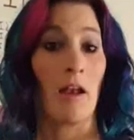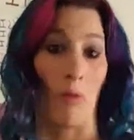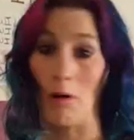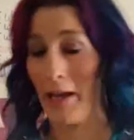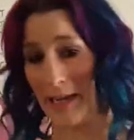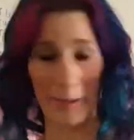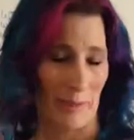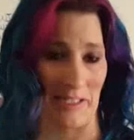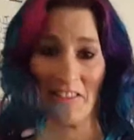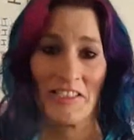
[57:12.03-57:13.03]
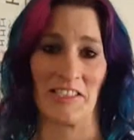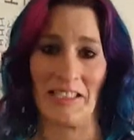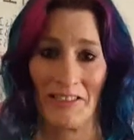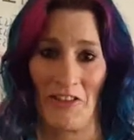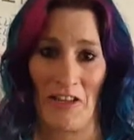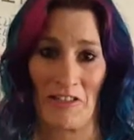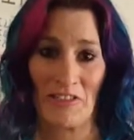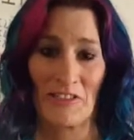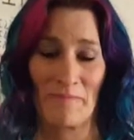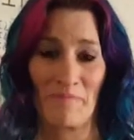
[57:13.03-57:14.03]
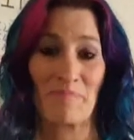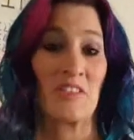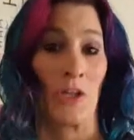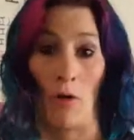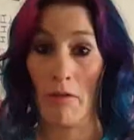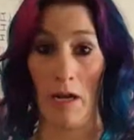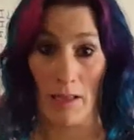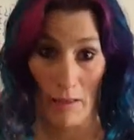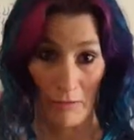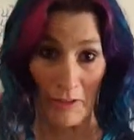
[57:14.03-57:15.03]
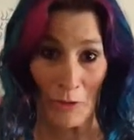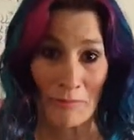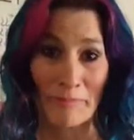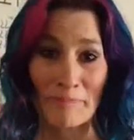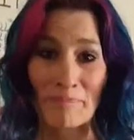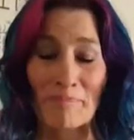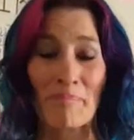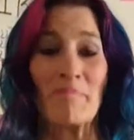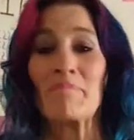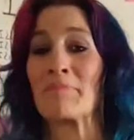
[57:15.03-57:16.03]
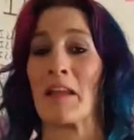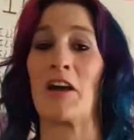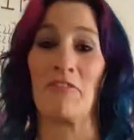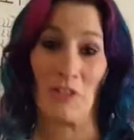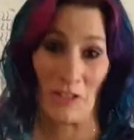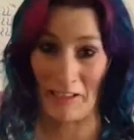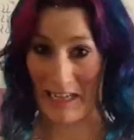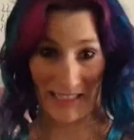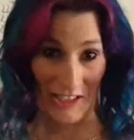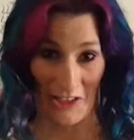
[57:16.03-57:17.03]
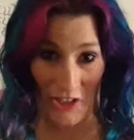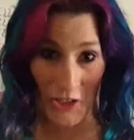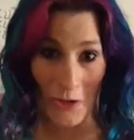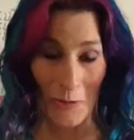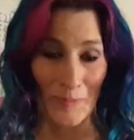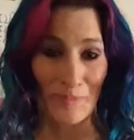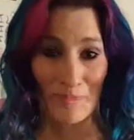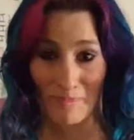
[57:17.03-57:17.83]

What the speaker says: And I want anybody listening to this to know that I love you. I feel connected to you.